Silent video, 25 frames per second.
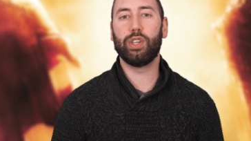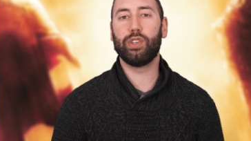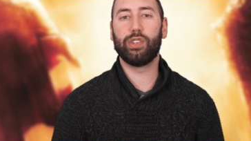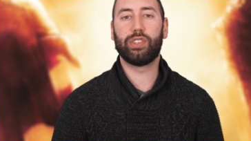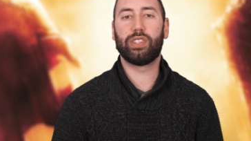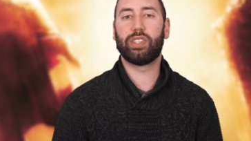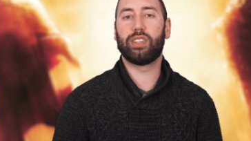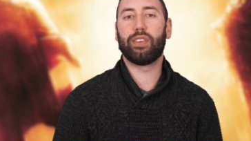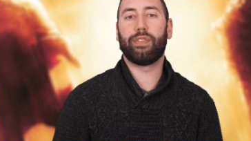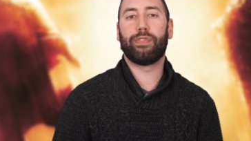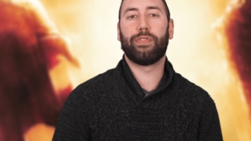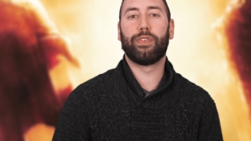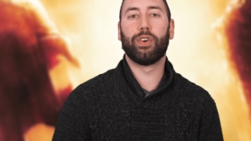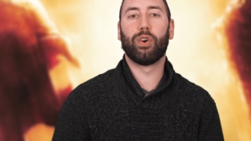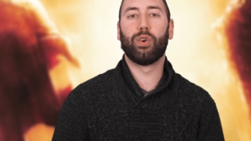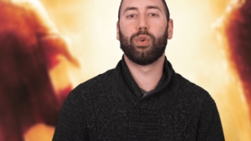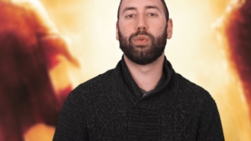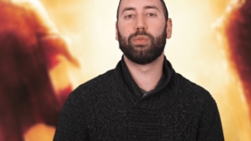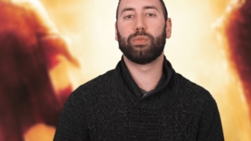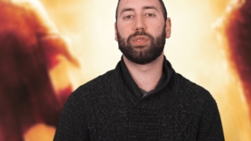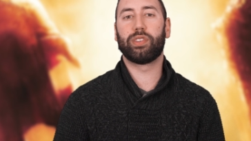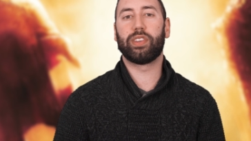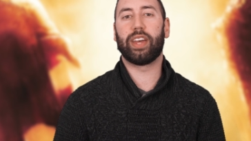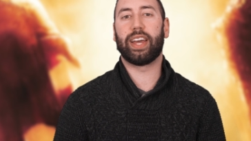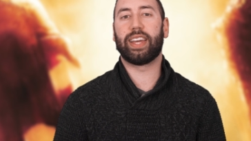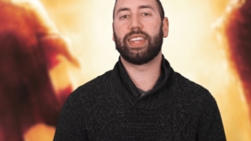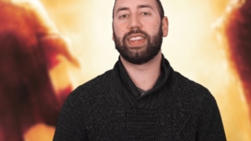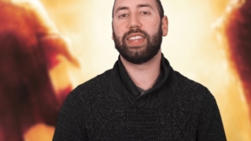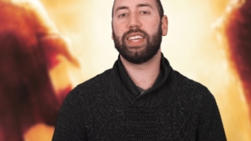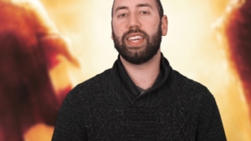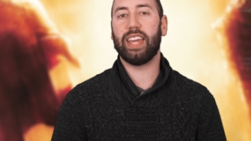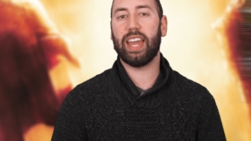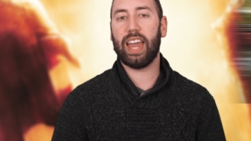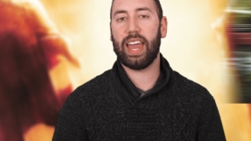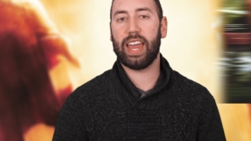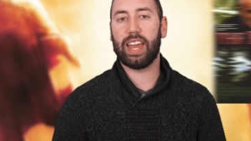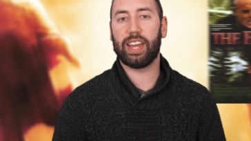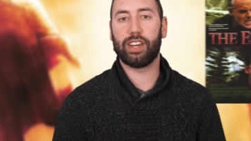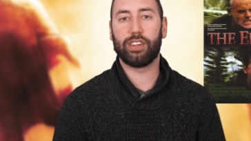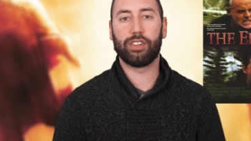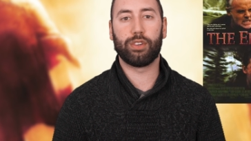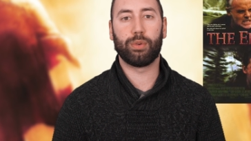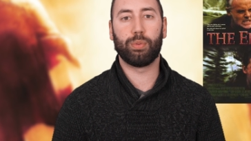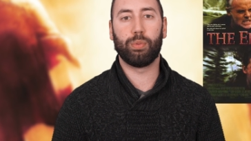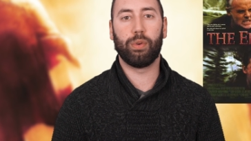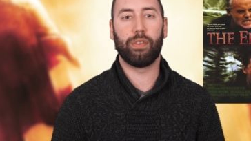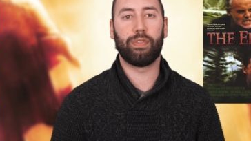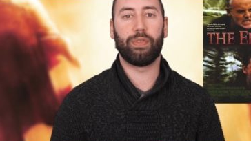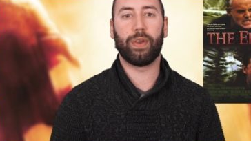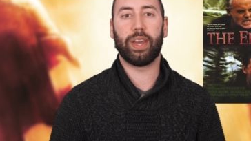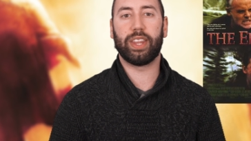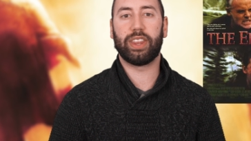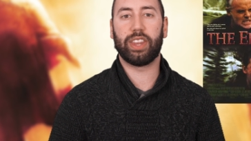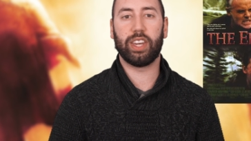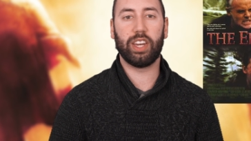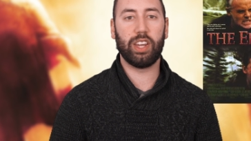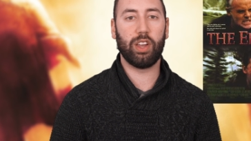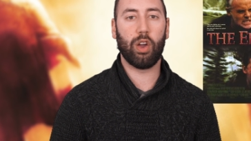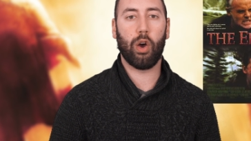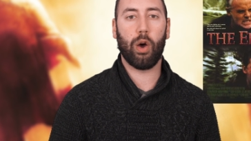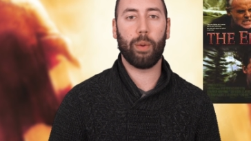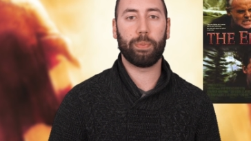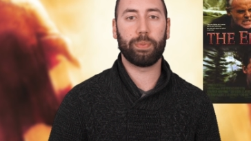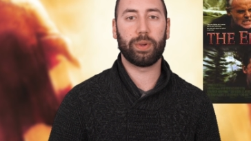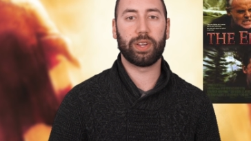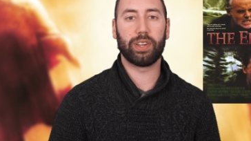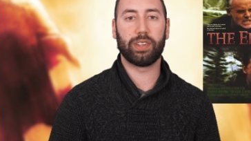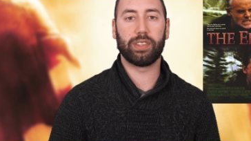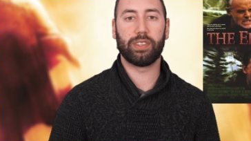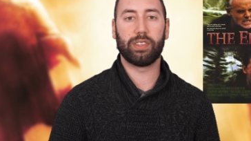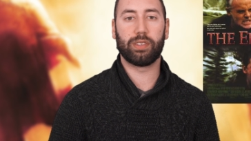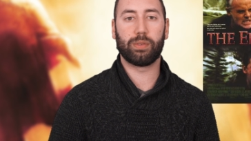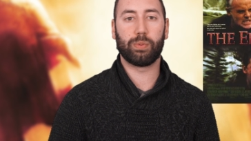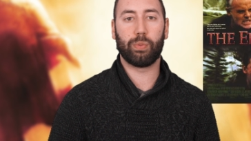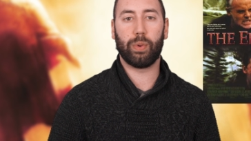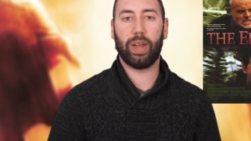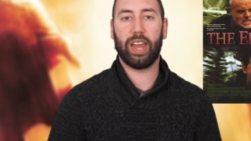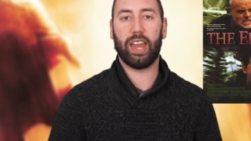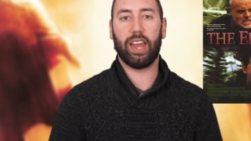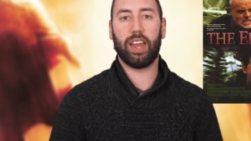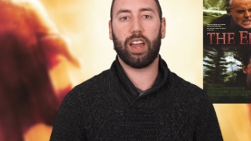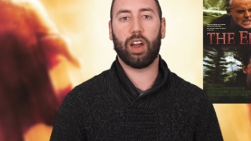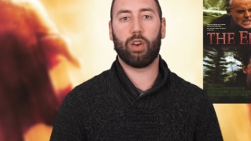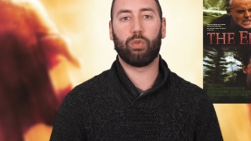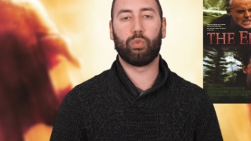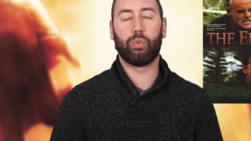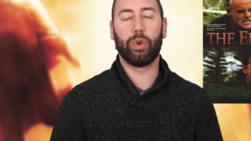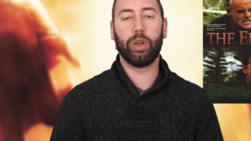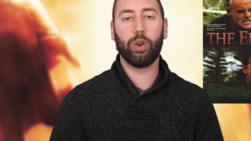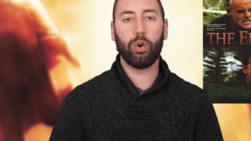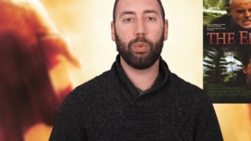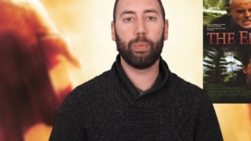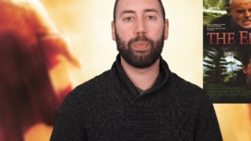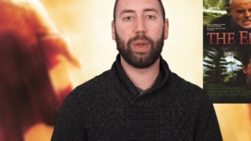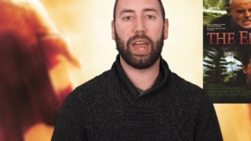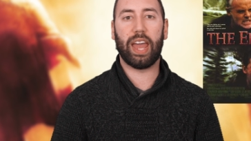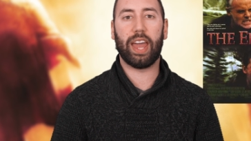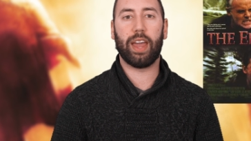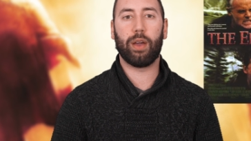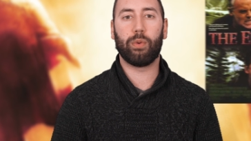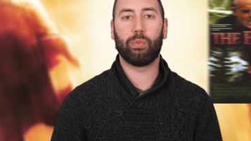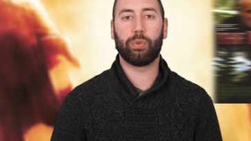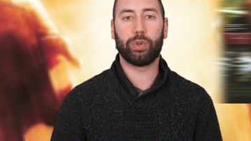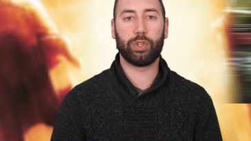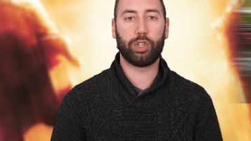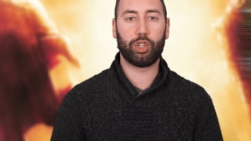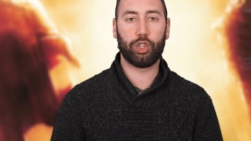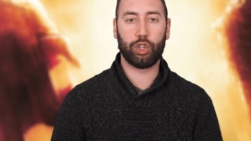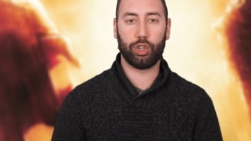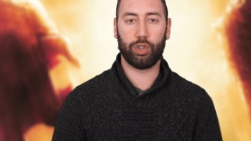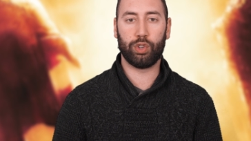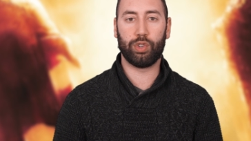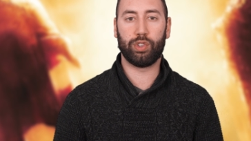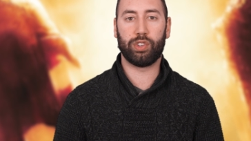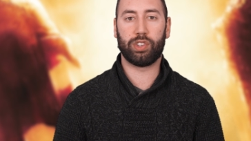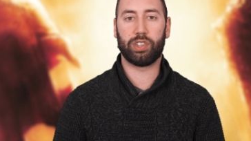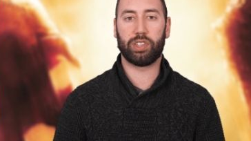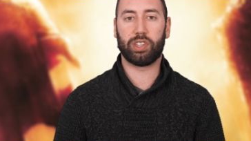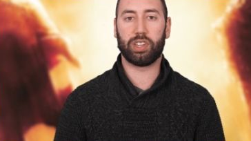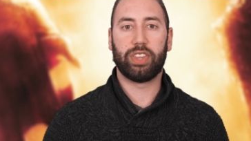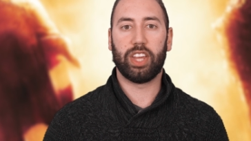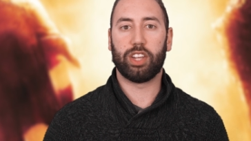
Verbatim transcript: used to films like The Edge with Anthony Hopkins, where a real bear was used.